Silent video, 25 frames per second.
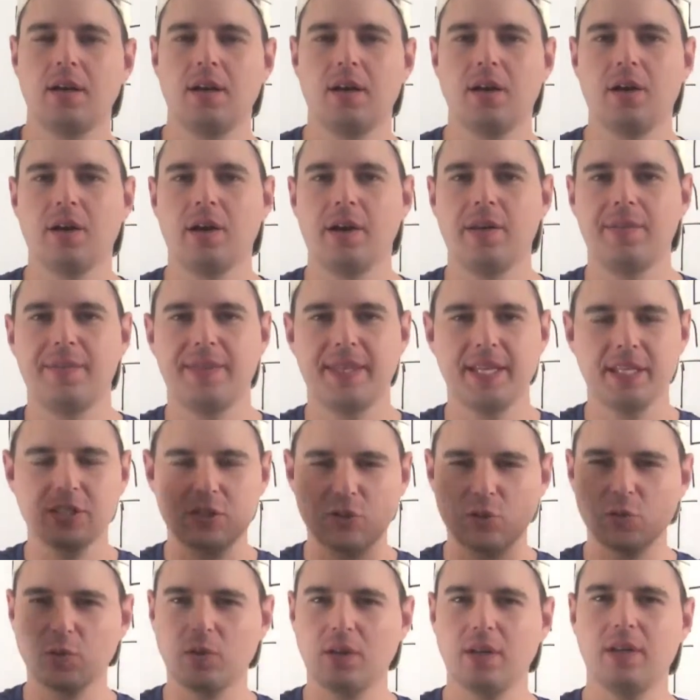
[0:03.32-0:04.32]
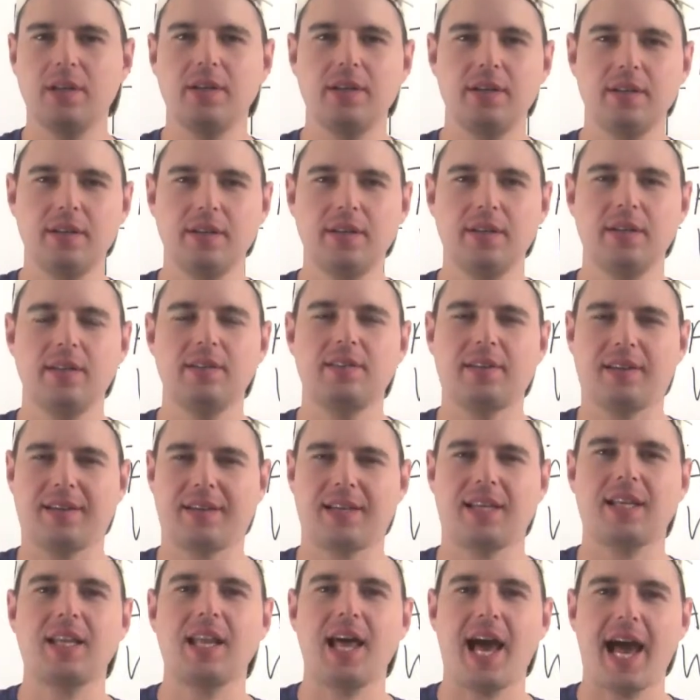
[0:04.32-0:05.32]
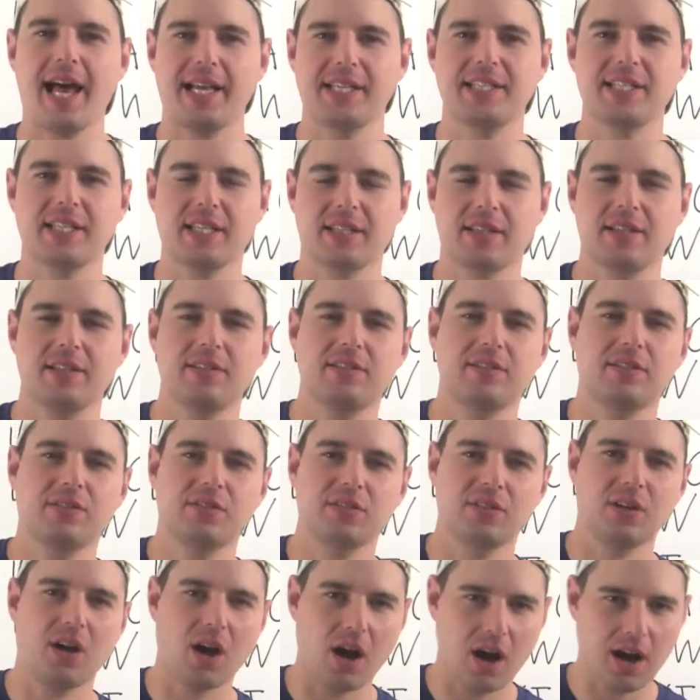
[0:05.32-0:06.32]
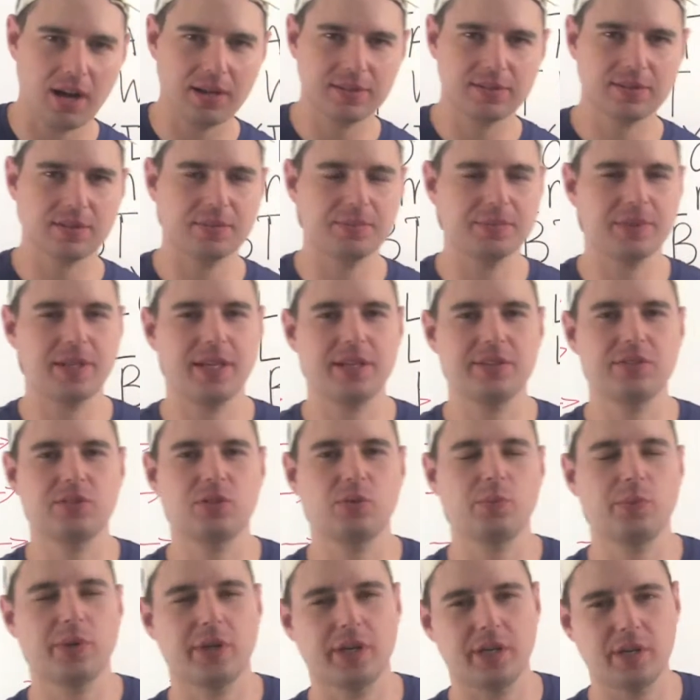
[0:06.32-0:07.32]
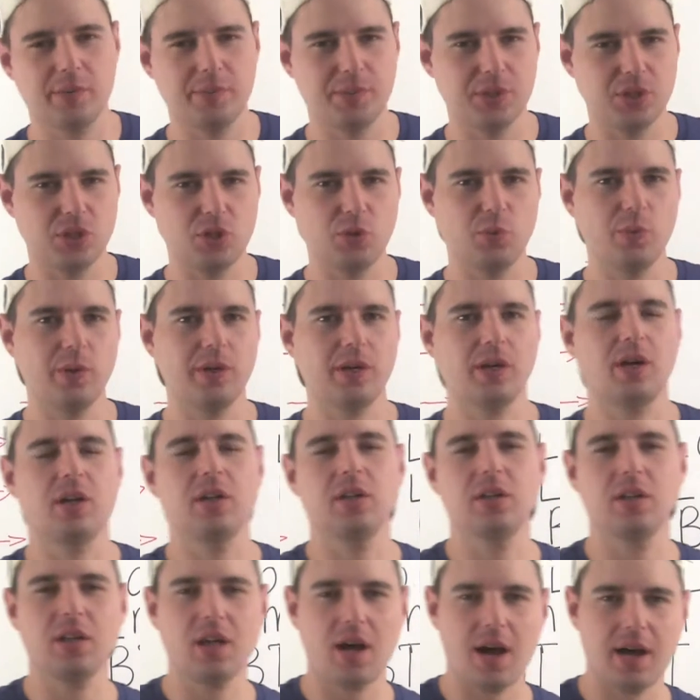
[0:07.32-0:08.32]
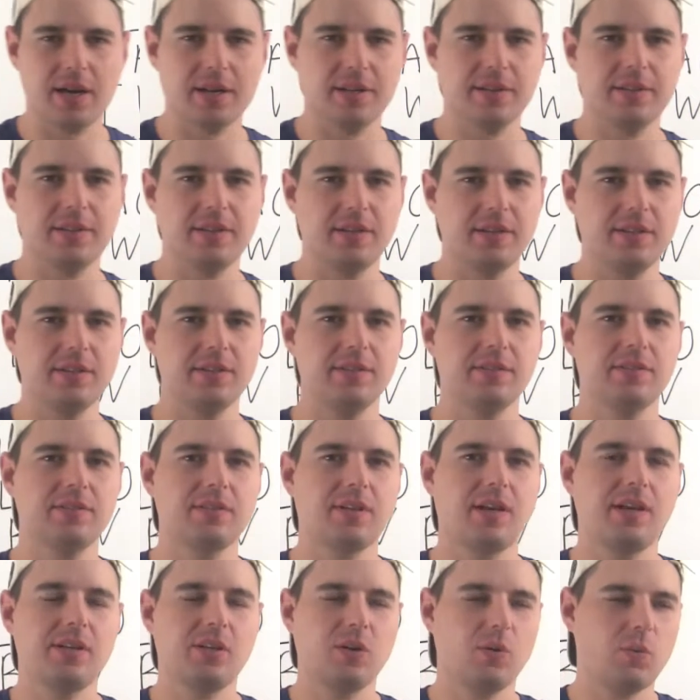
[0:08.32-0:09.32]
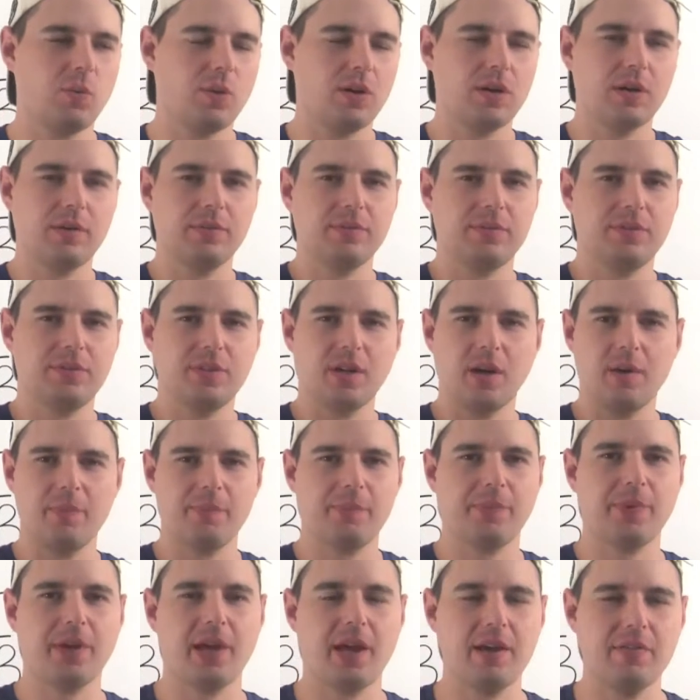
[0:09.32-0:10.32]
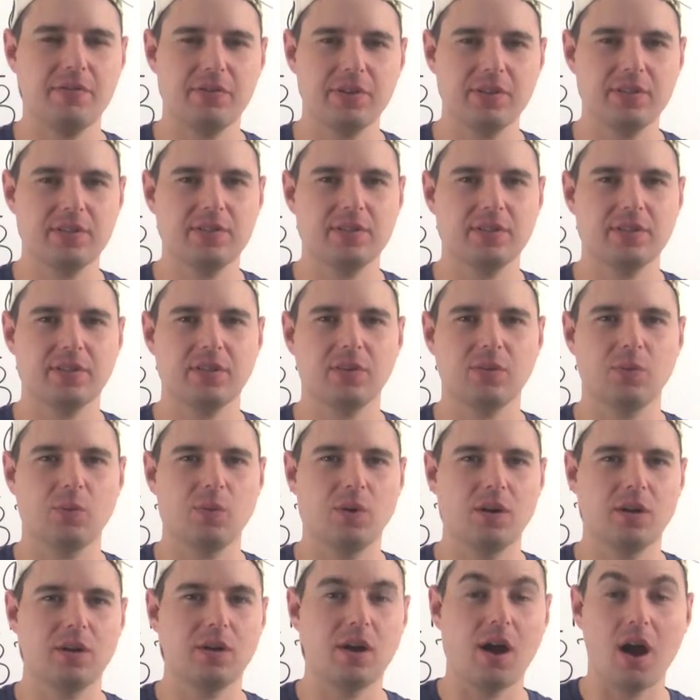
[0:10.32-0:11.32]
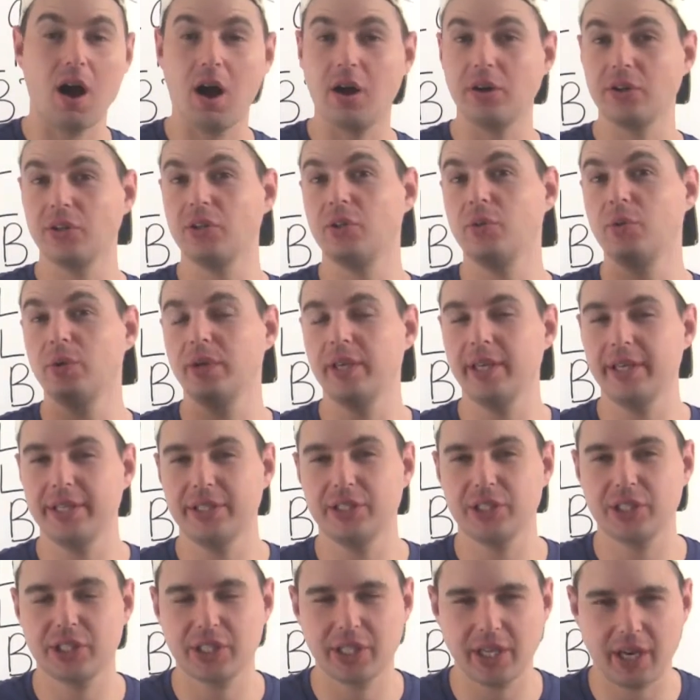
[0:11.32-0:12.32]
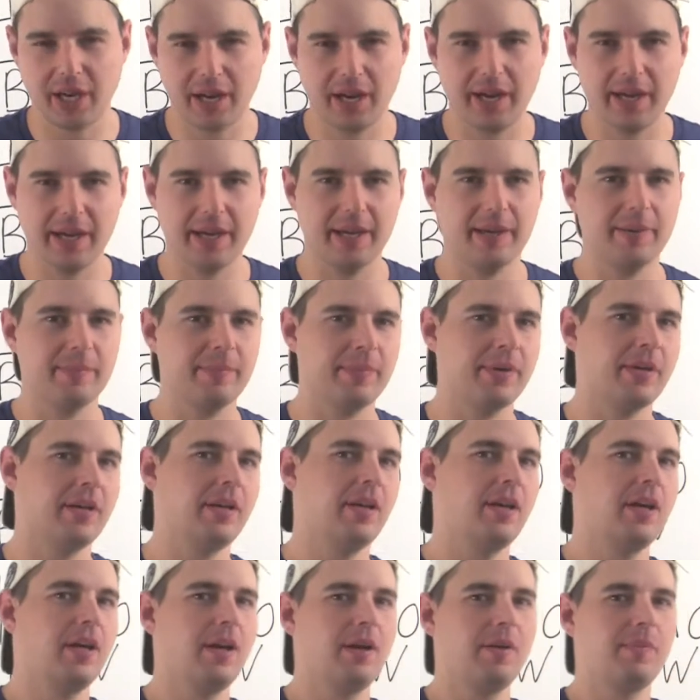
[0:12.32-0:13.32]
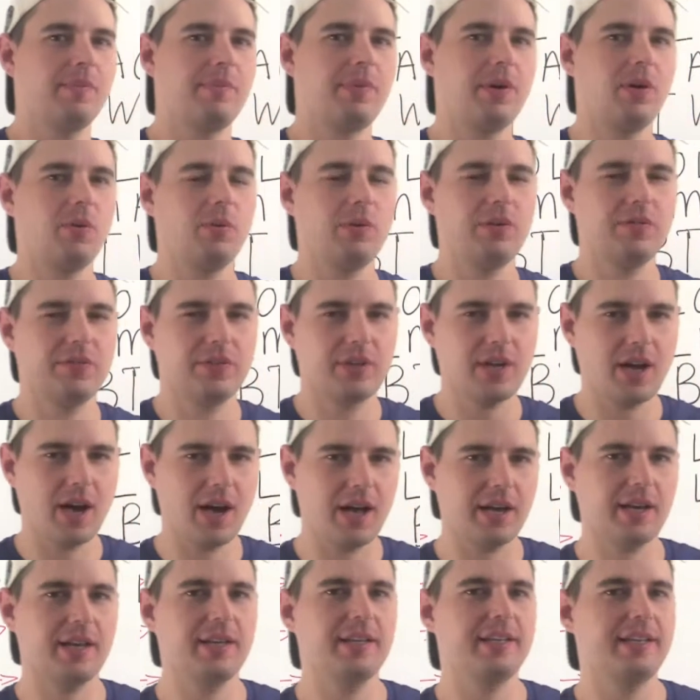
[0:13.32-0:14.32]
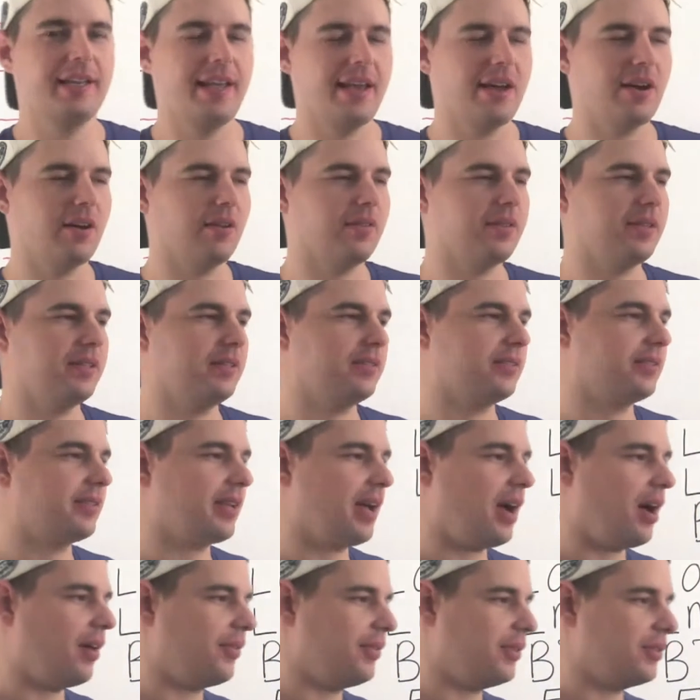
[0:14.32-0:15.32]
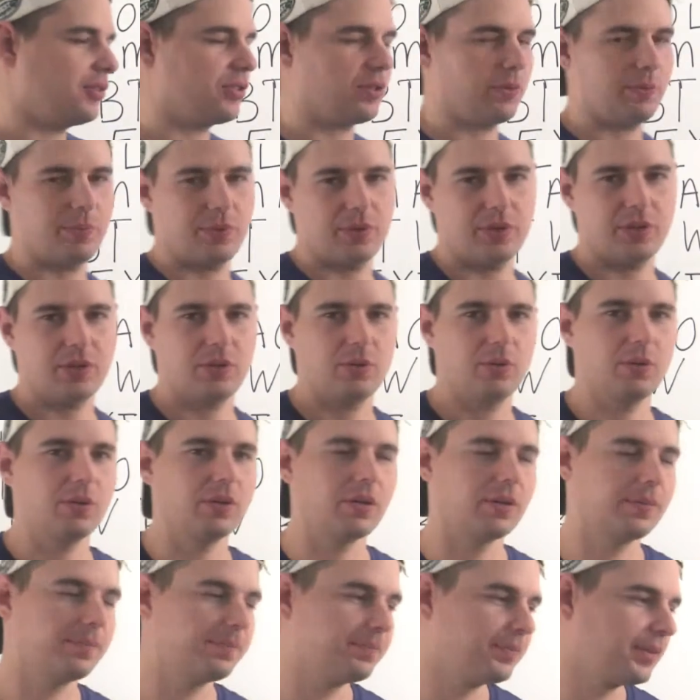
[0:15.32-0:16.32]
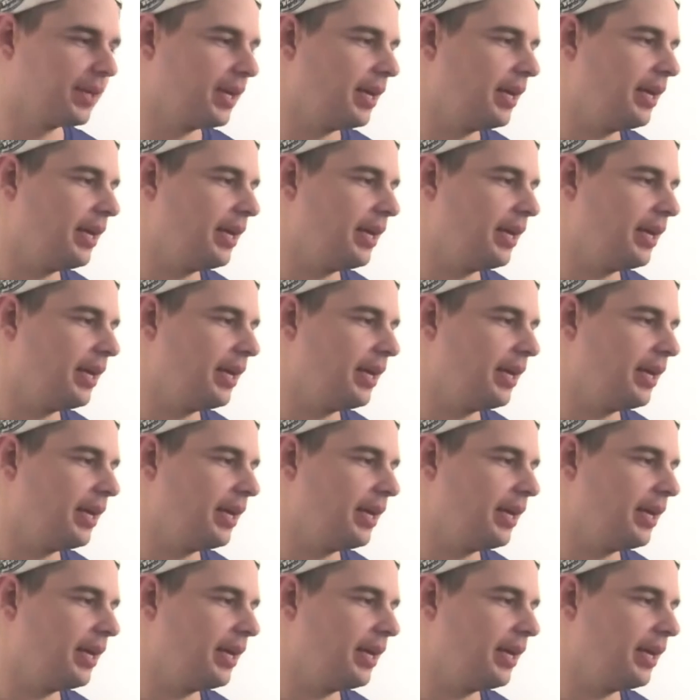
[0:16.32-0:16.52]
Alright, this one is a classic. This is an awesome lesson. We're going to be doing a lot of these. I don't want to dump every single one on you each time, but we've got to nail these down. These are pretty cool.